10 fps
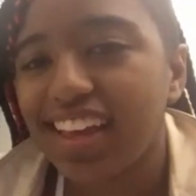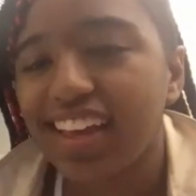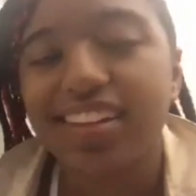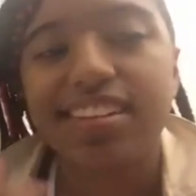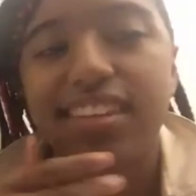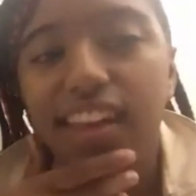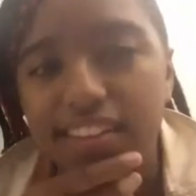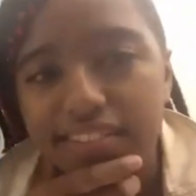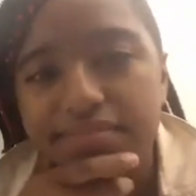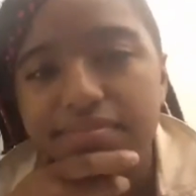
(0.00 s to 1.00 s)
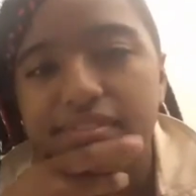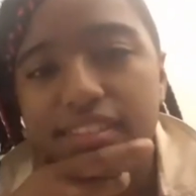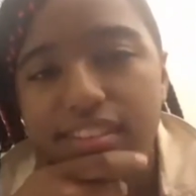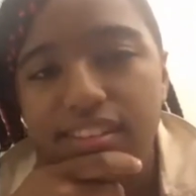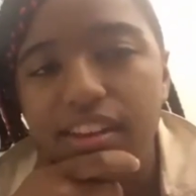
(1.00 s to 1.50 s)
And yeah,
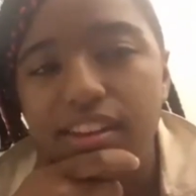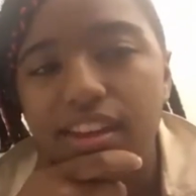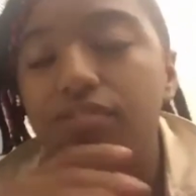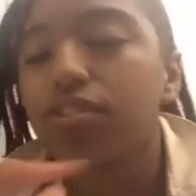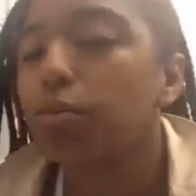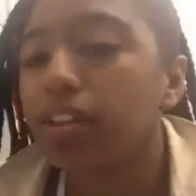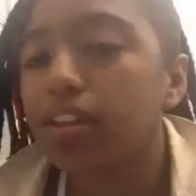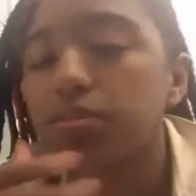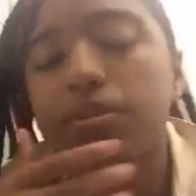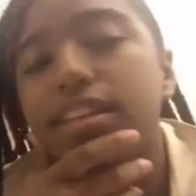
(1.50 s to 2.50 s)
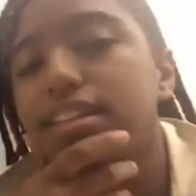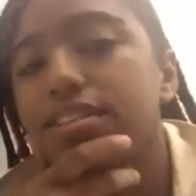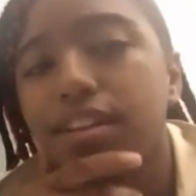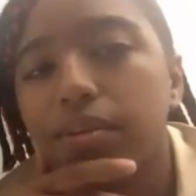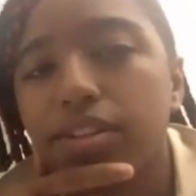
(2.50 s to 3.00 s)
if nobody else would like
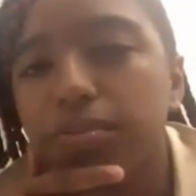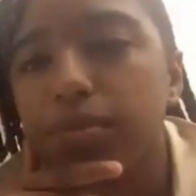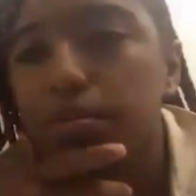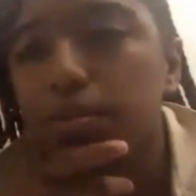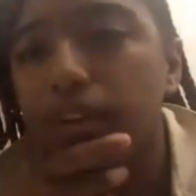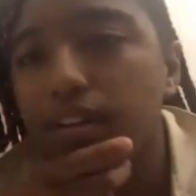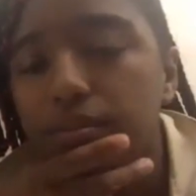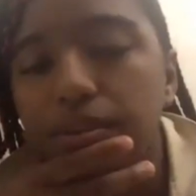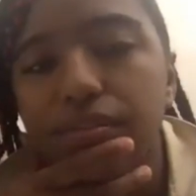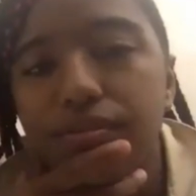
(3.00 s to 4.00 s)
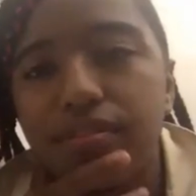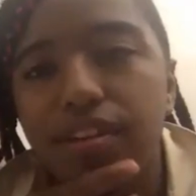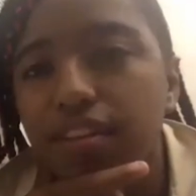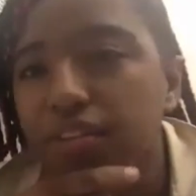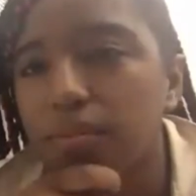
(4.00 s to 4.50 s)
to answer that question, we can move on. We have
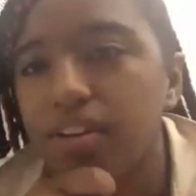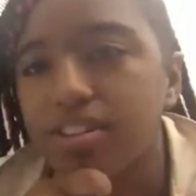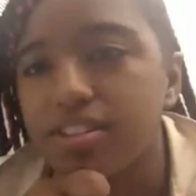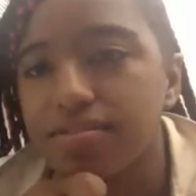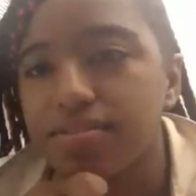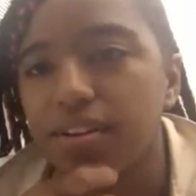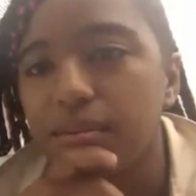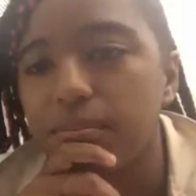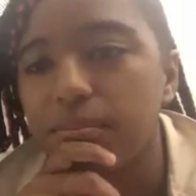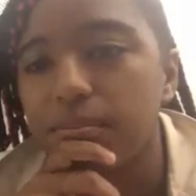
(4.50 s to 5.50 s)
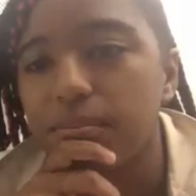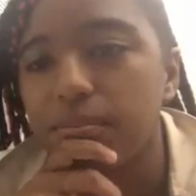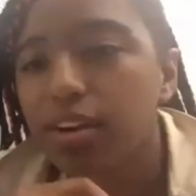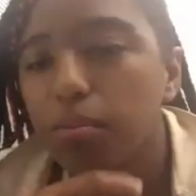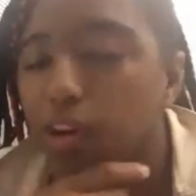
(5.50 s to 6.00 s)
another question from
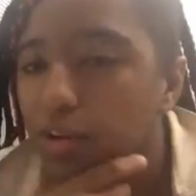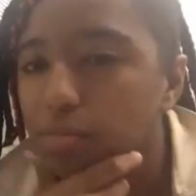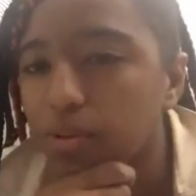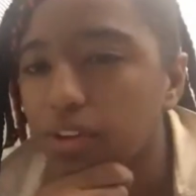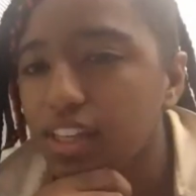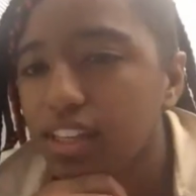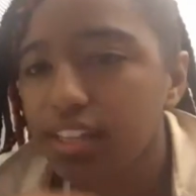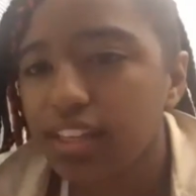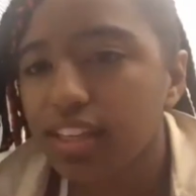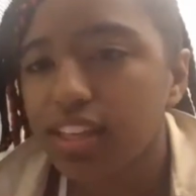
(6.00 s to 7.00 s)
Mark Mooney.